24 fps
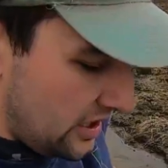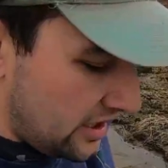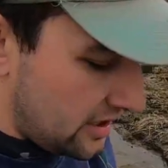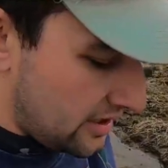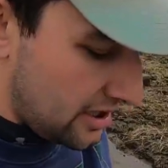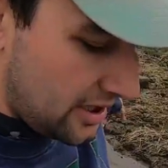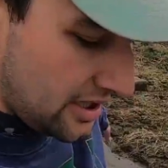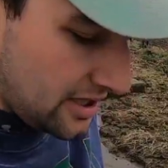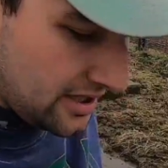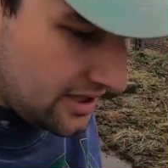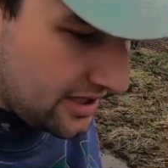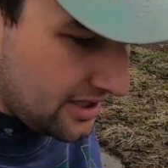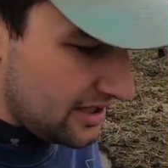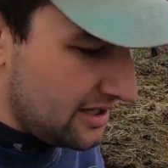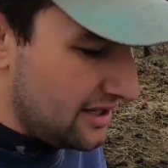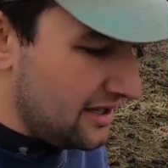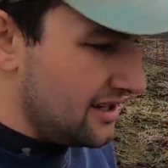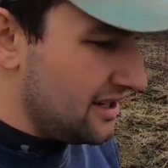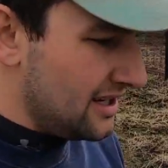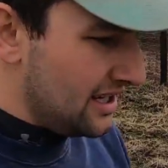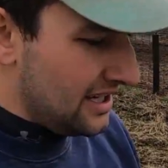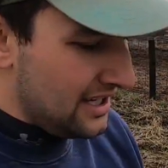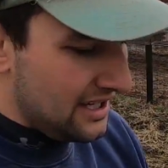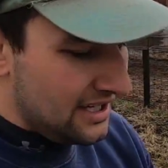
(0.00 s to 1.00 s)
there.
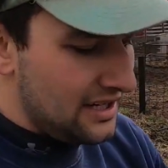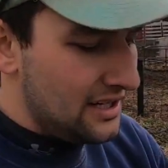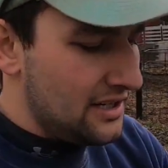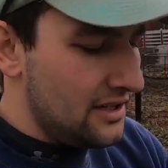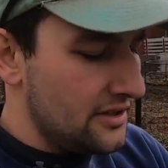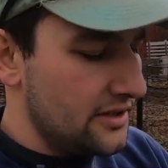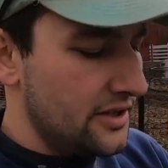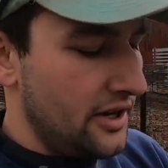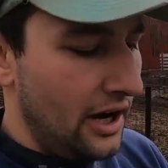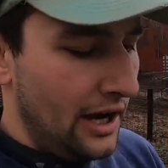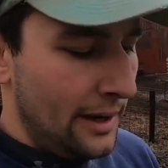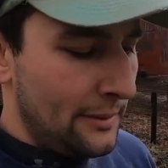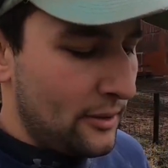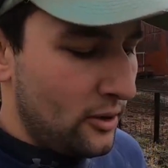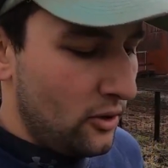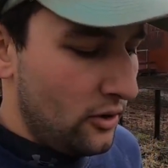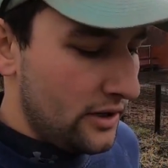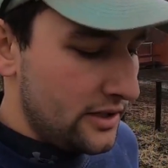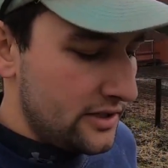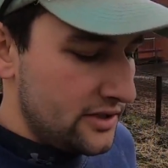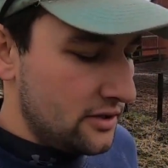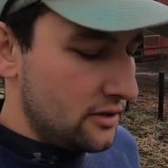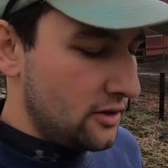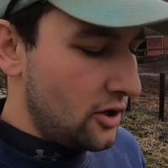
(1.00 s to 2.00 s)
So I'm
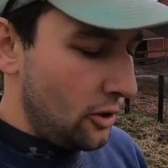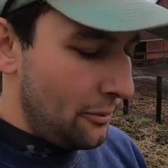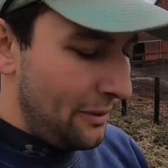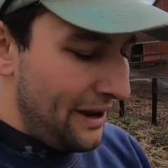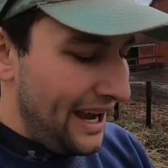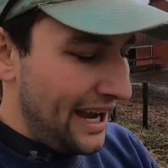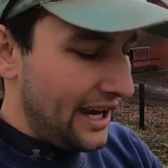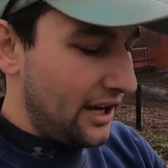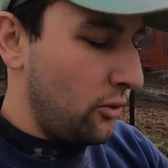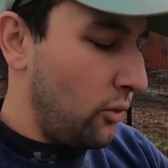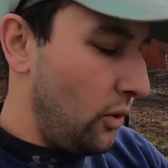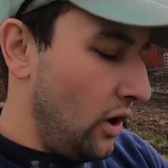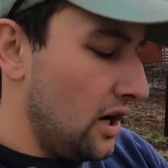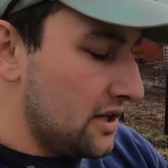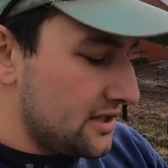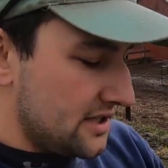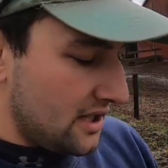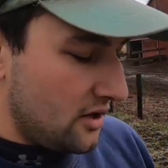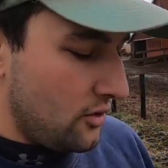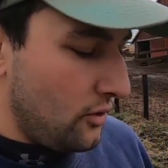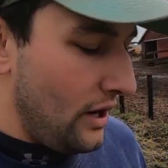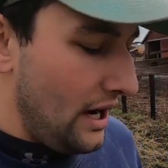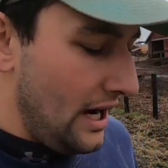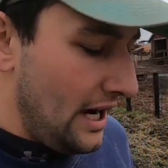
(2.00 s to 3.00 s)
going to go back, wash
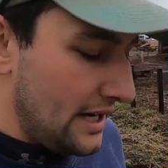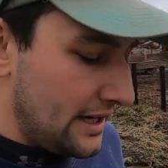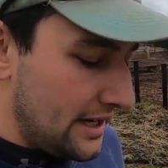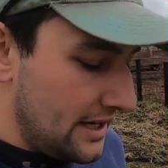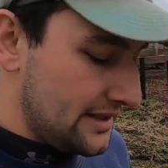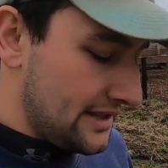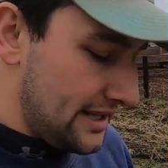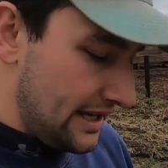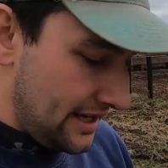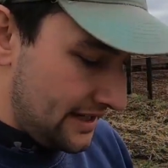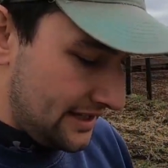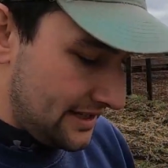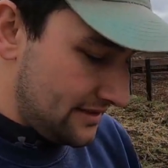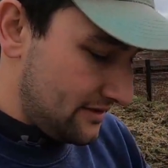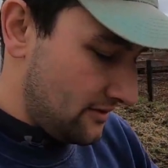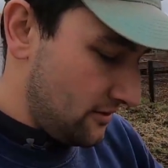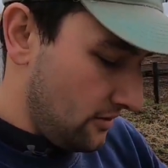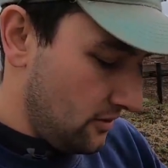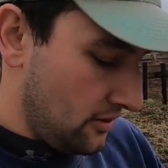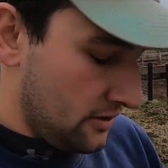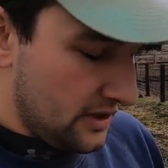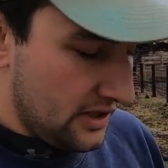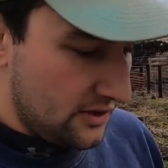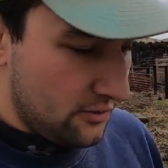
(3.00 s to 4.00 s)
the quad, because they just,
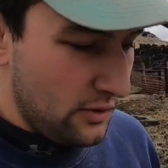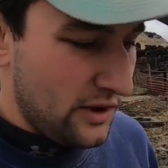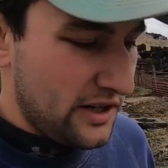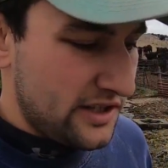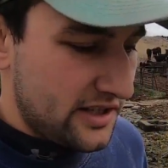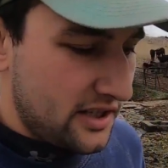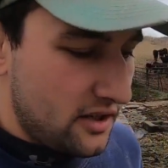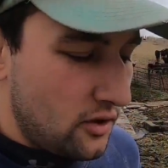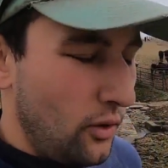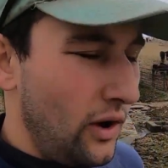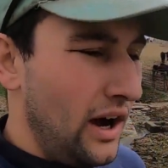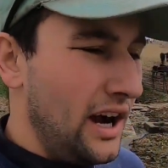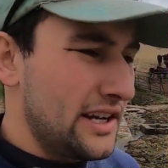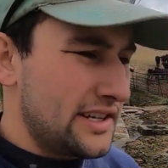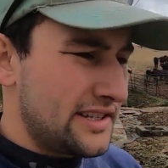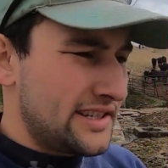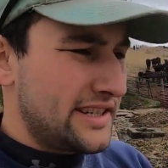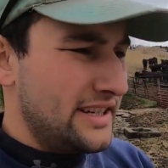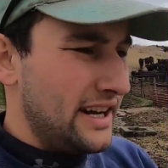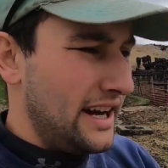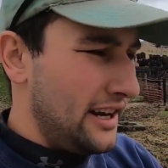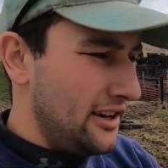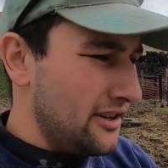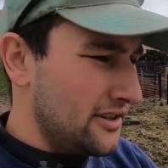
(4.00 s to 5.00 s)
or just rinse the
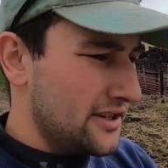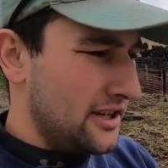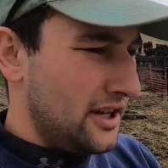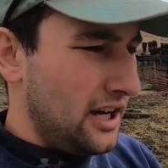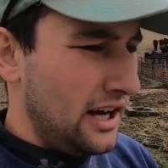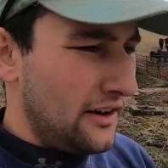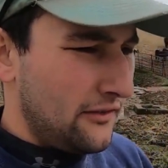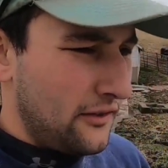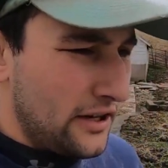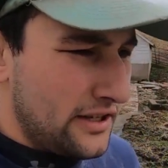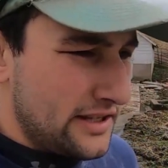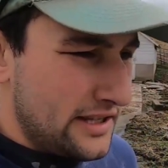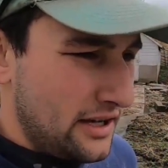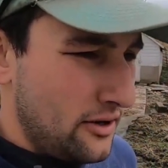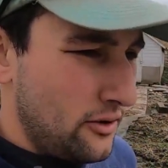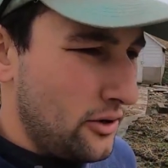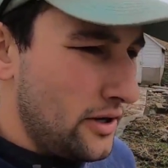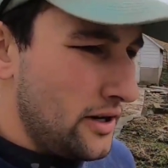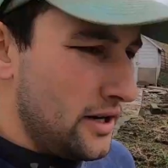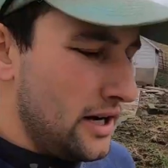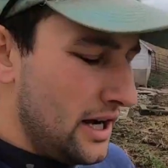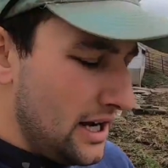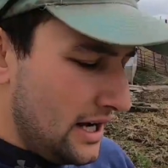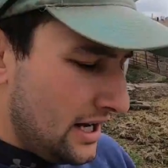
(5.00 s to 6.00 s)
quad's tires off, because they
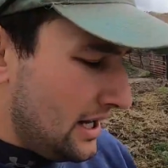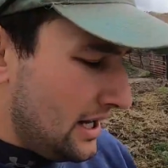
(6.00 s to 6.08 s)
were,